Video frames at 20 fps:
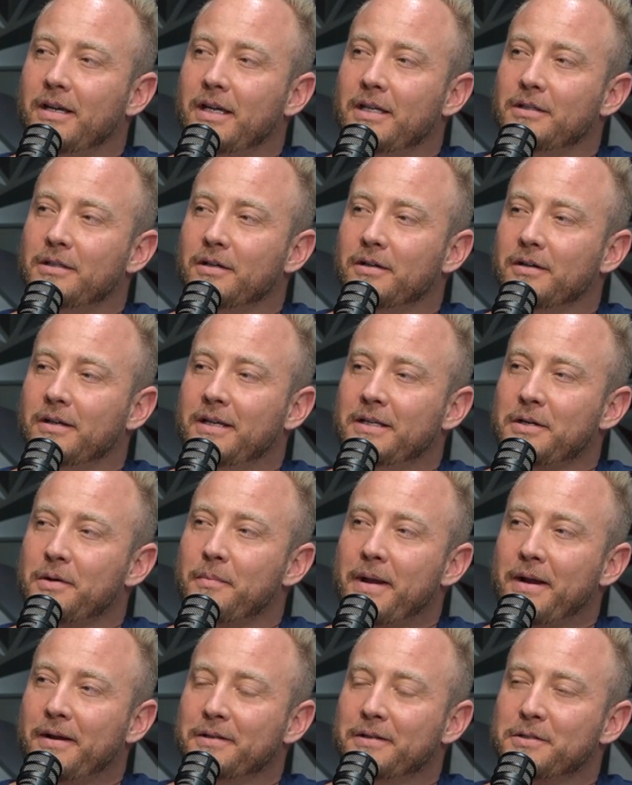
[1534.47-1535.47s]
In your
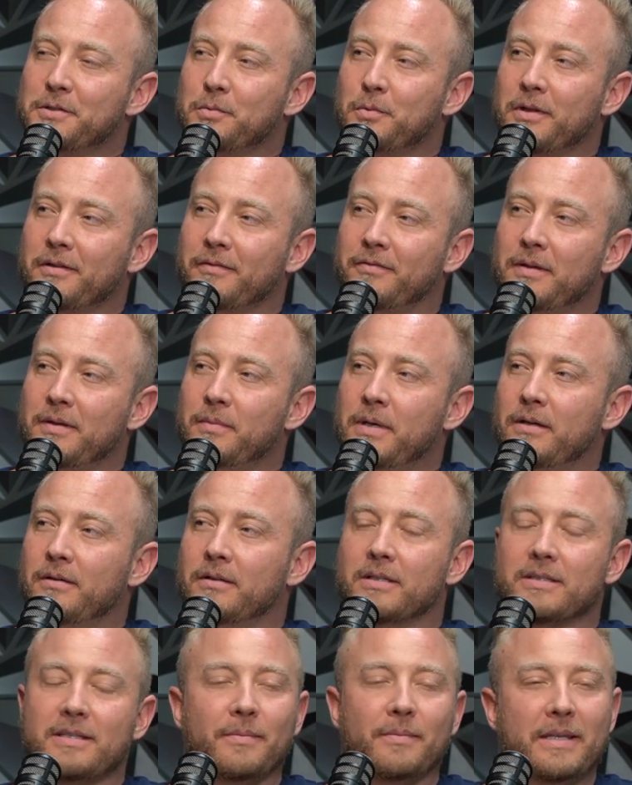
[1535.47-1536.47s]
marriage with a female?
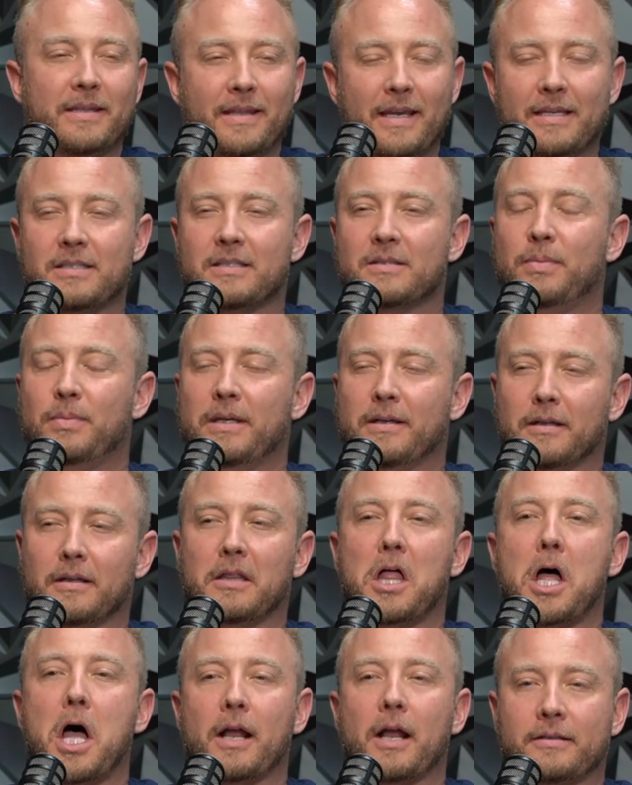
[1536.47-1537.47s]
Because I mean, they speak a
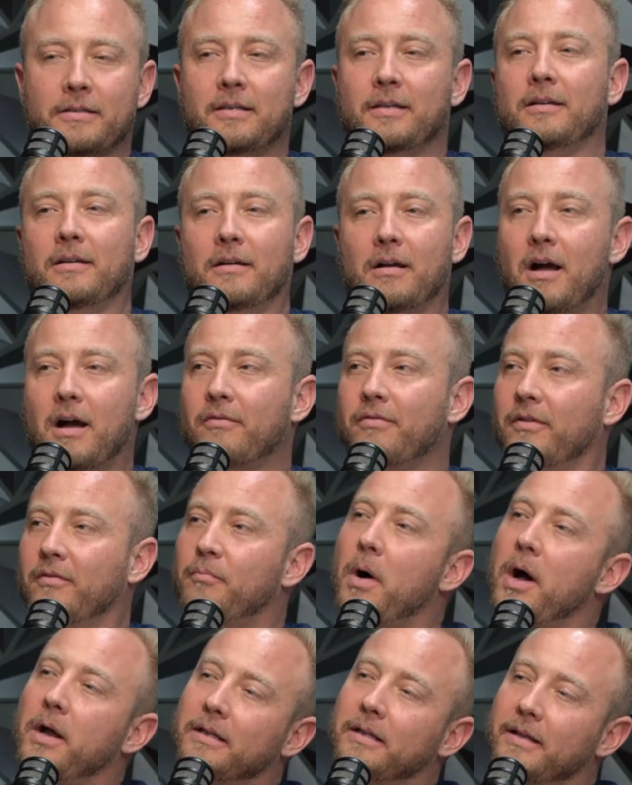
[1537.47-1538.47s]
lot off of
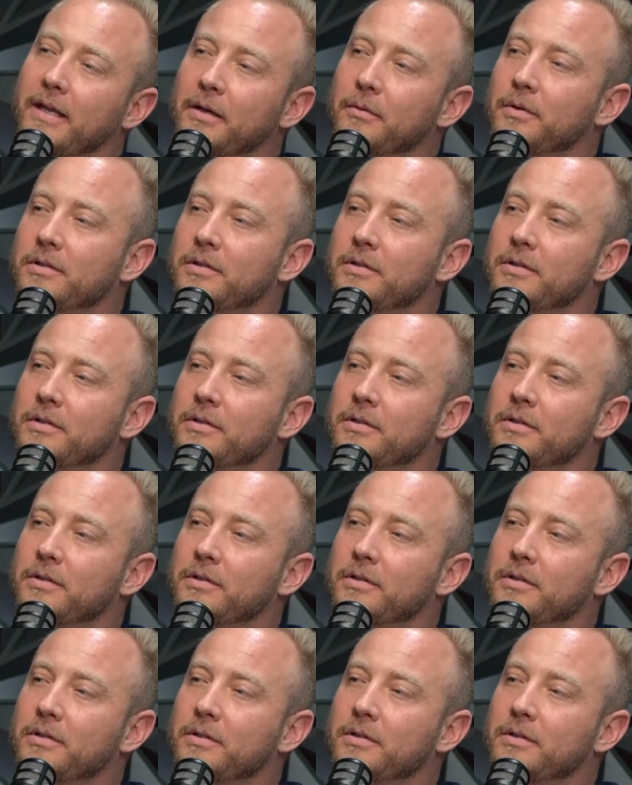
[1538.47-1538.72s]
body language.